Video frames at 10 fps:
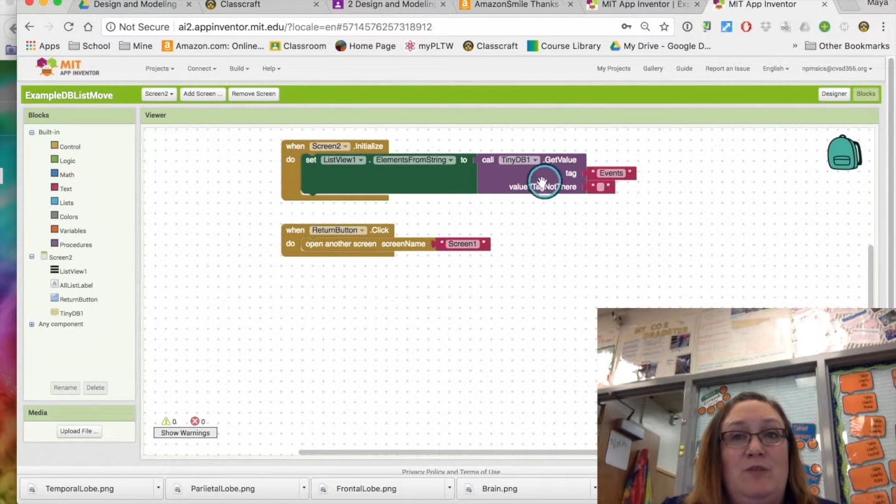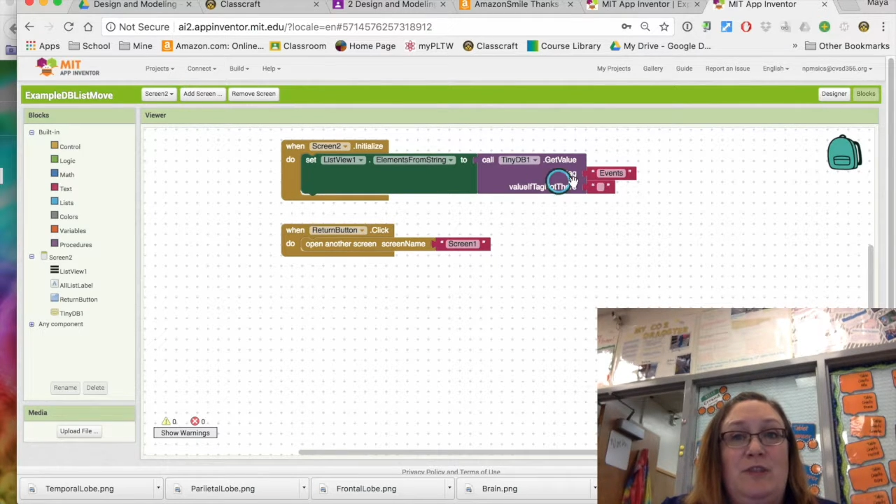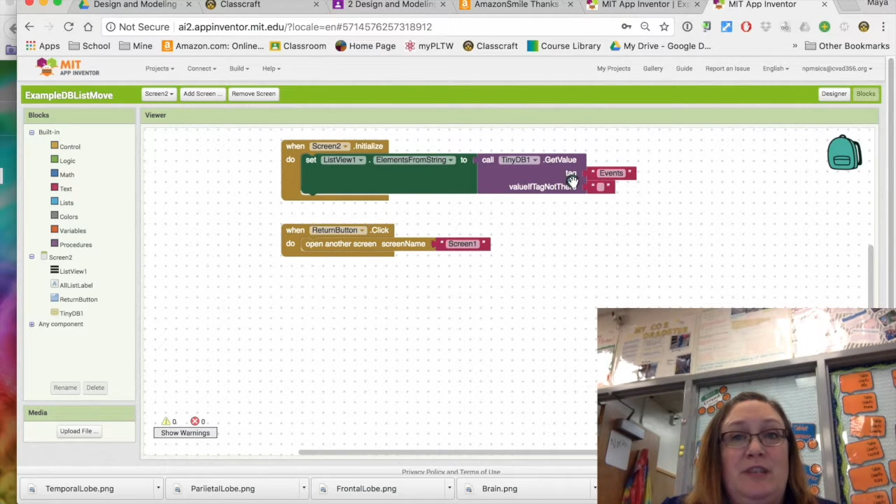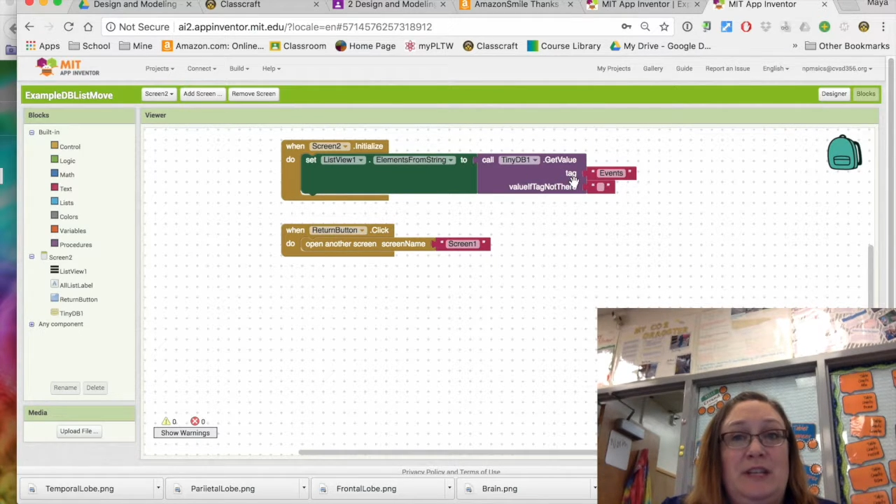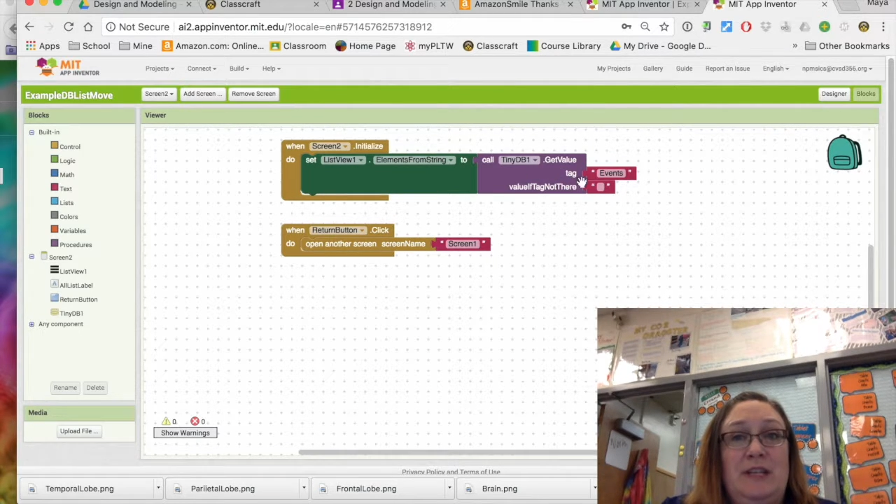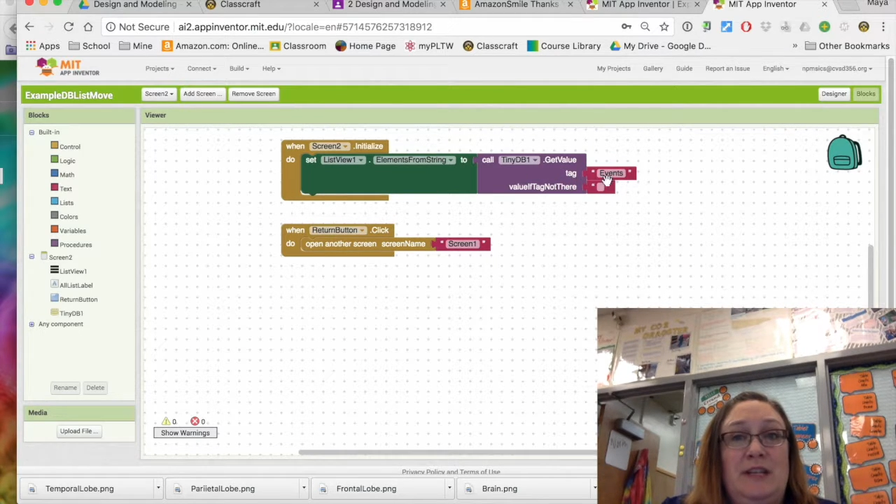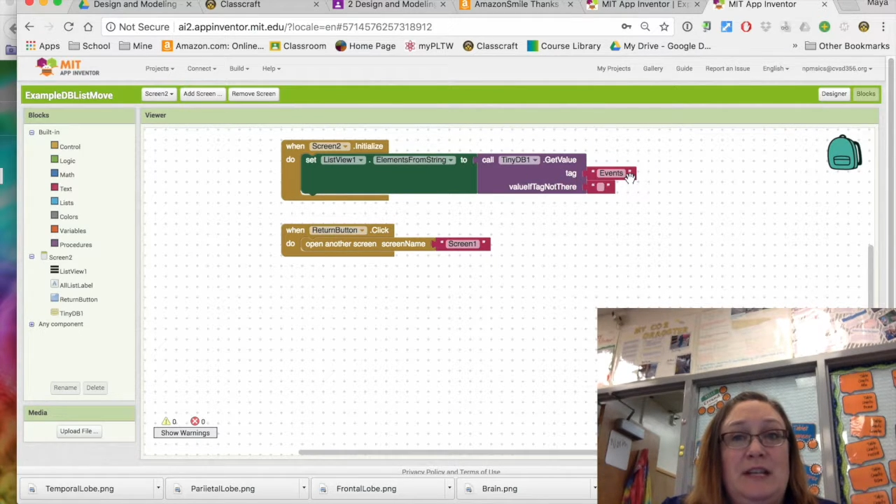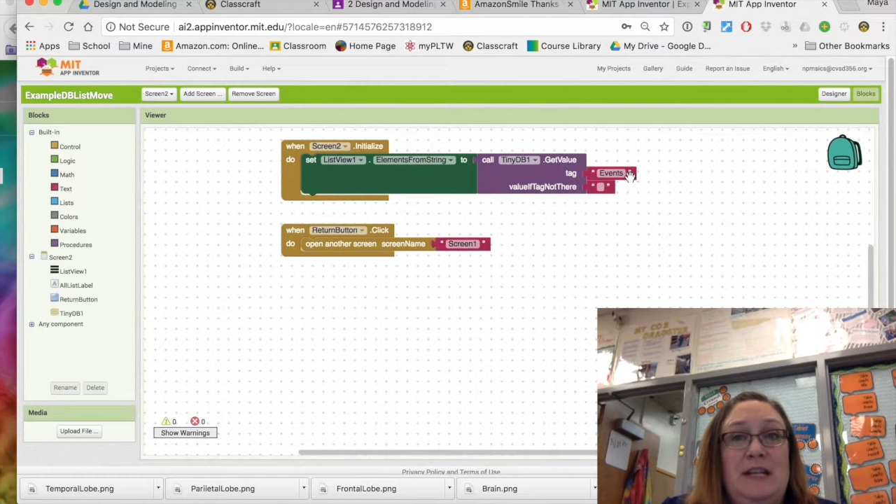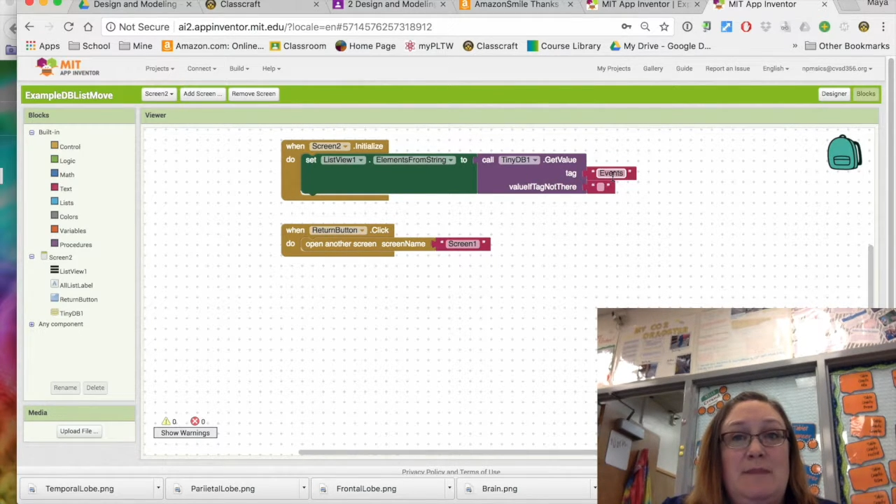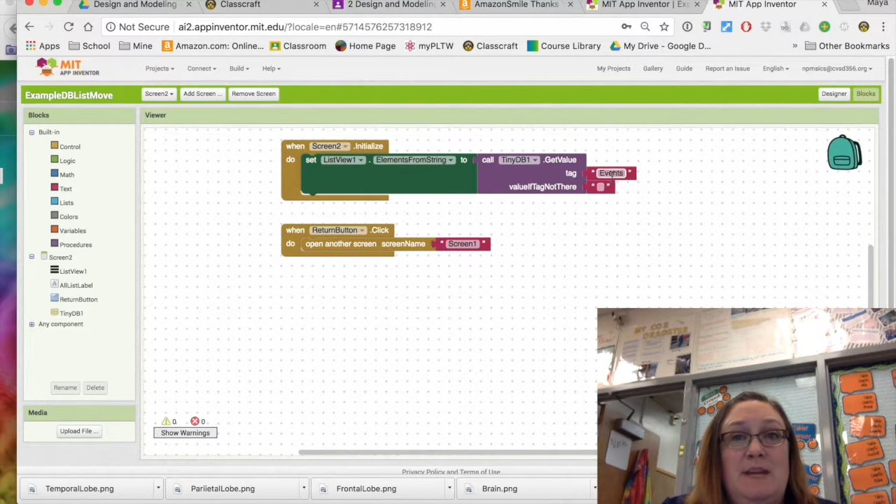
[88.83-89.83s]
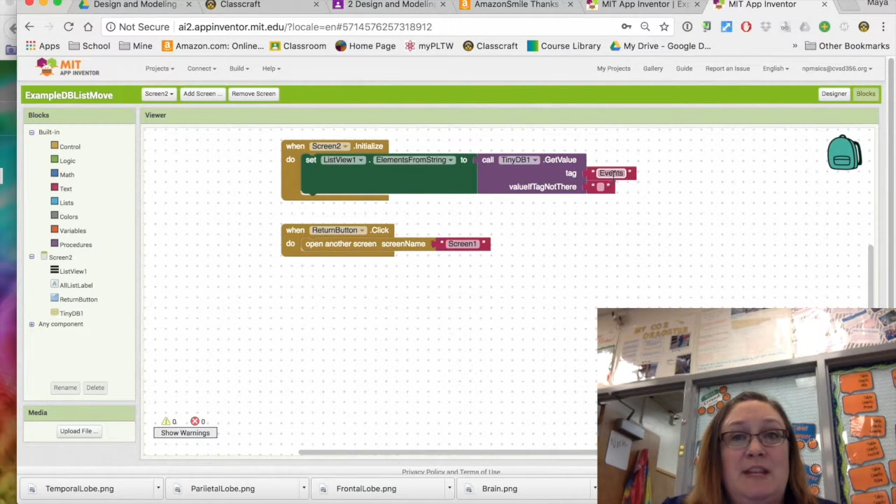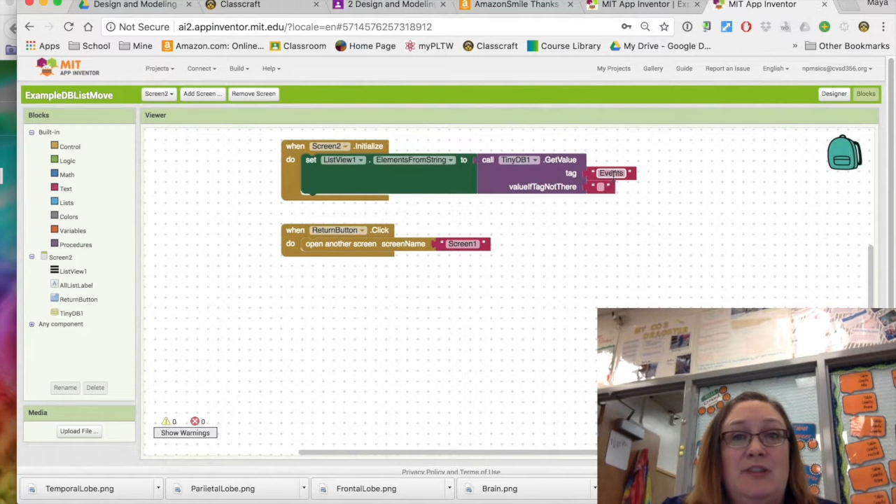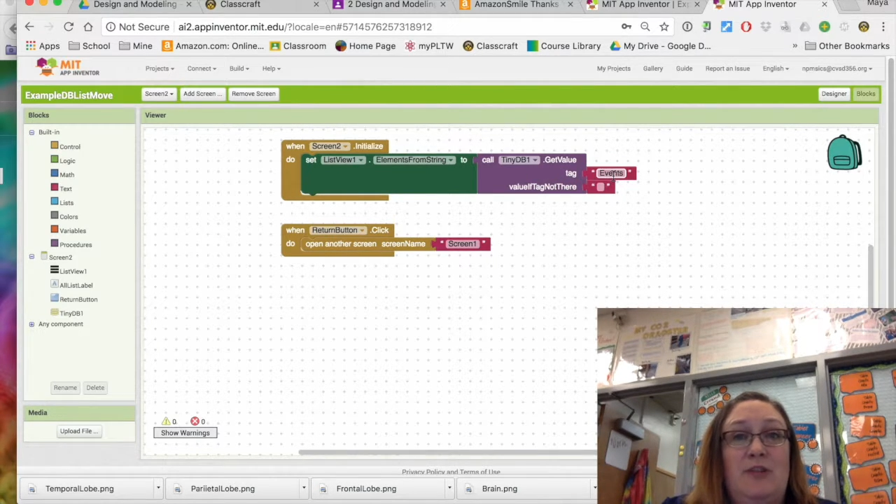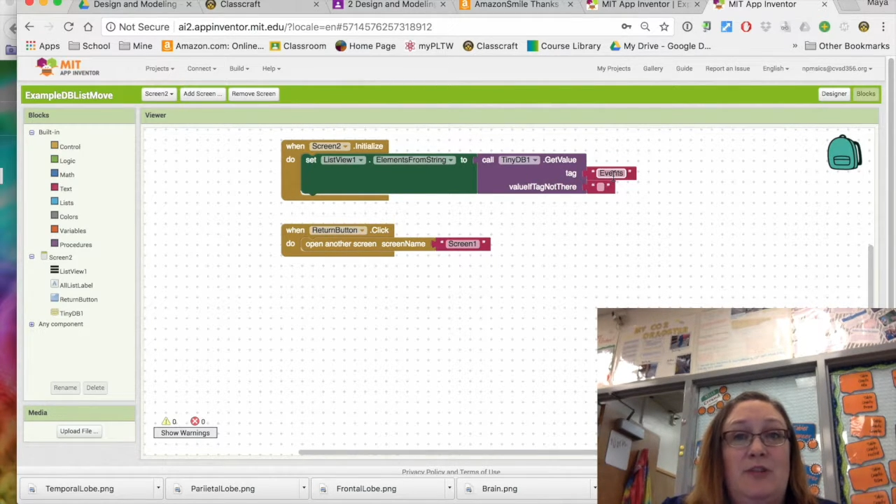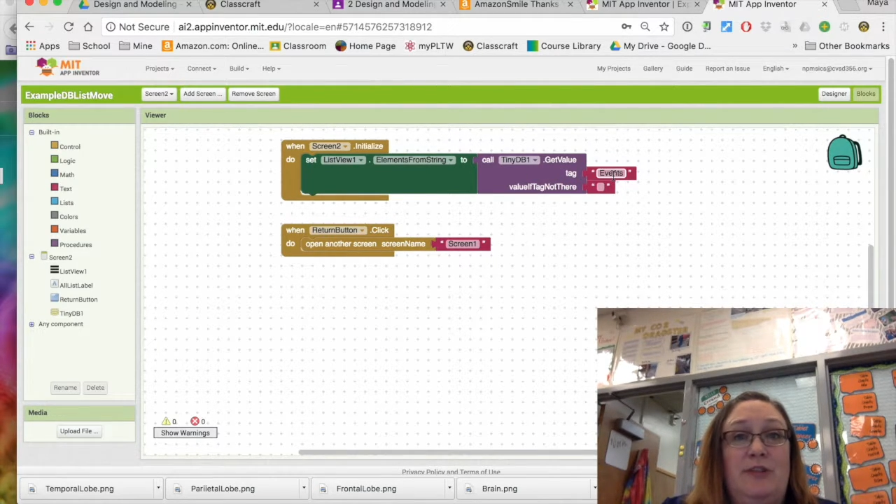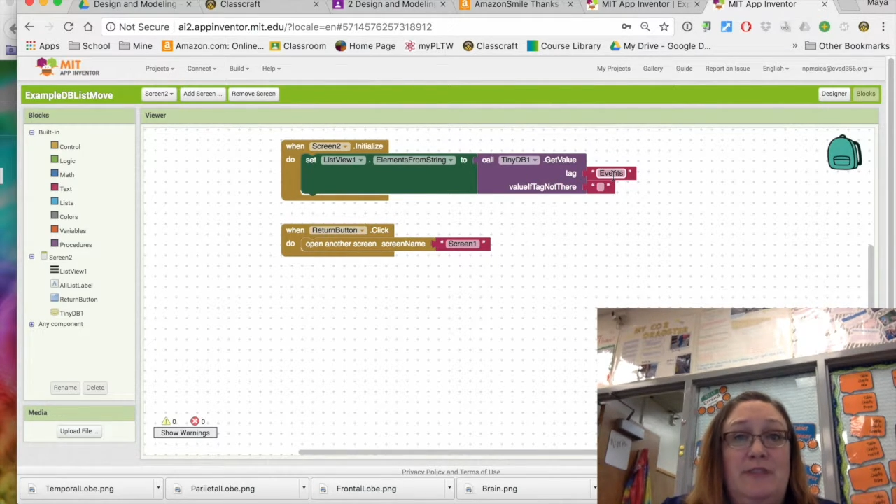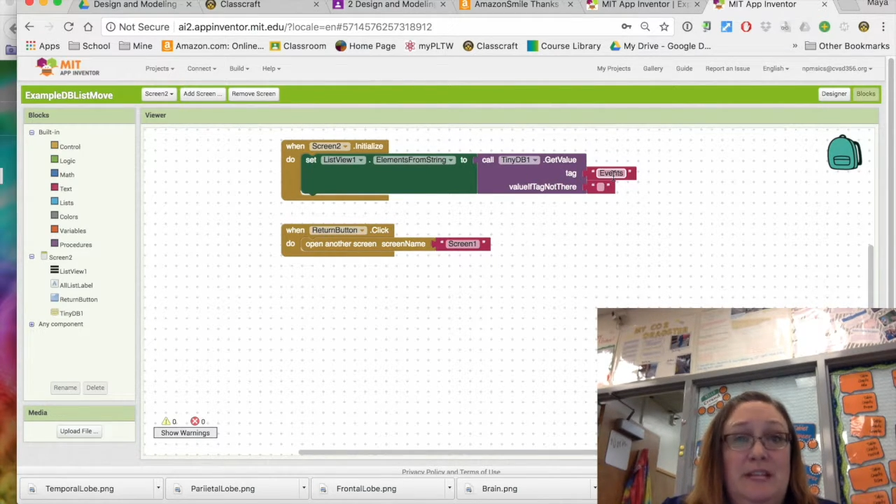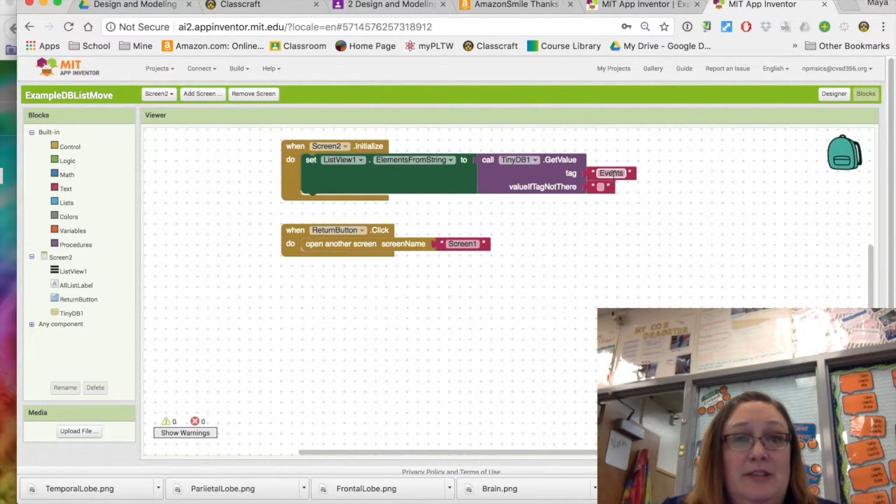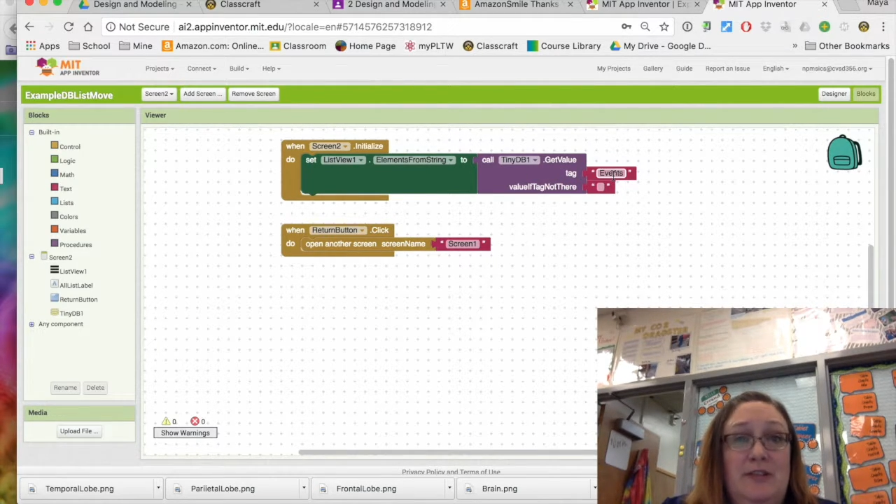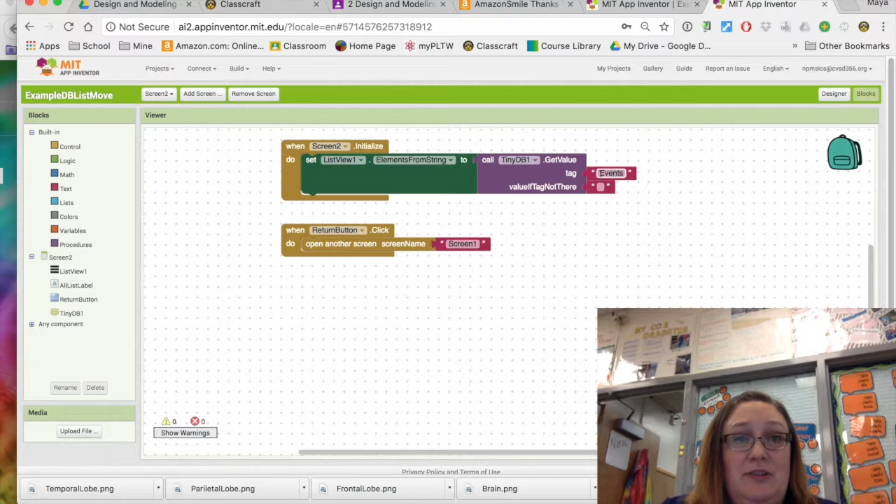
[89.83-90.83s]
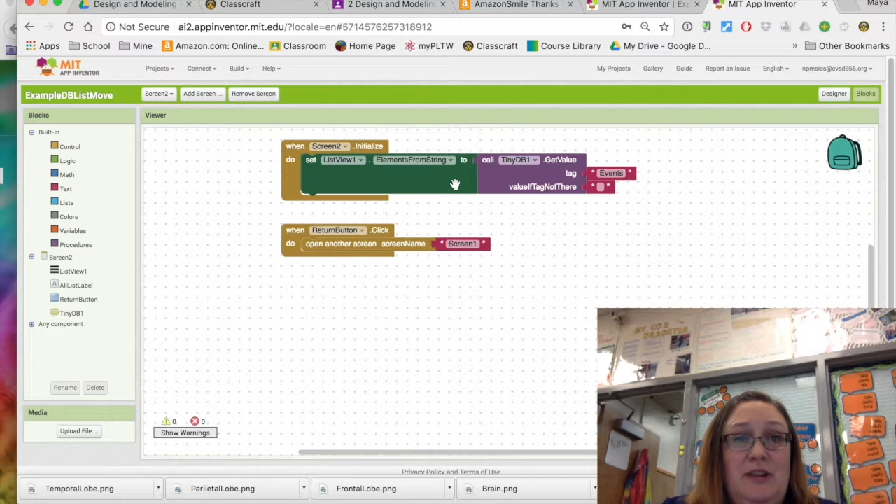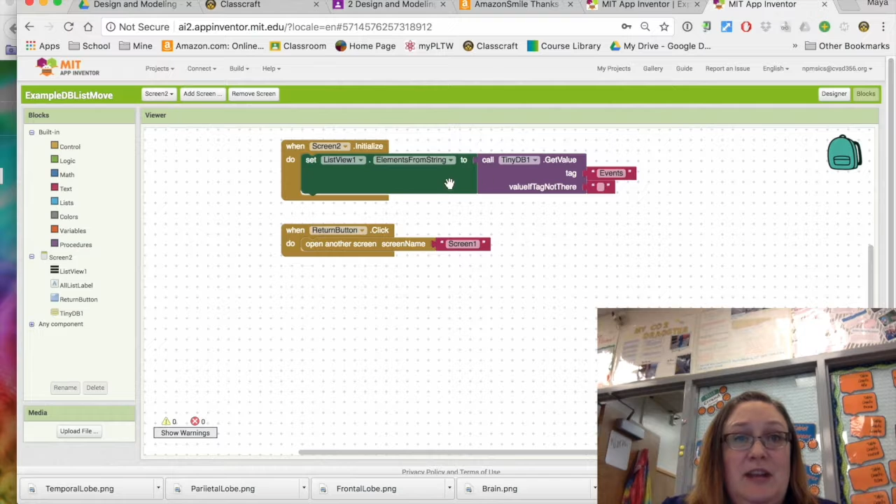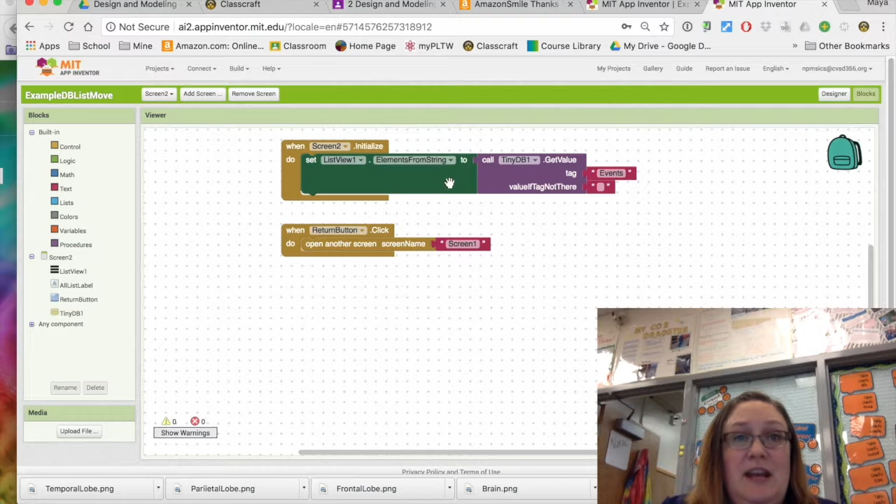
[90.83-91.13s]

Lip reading: was in the database called events.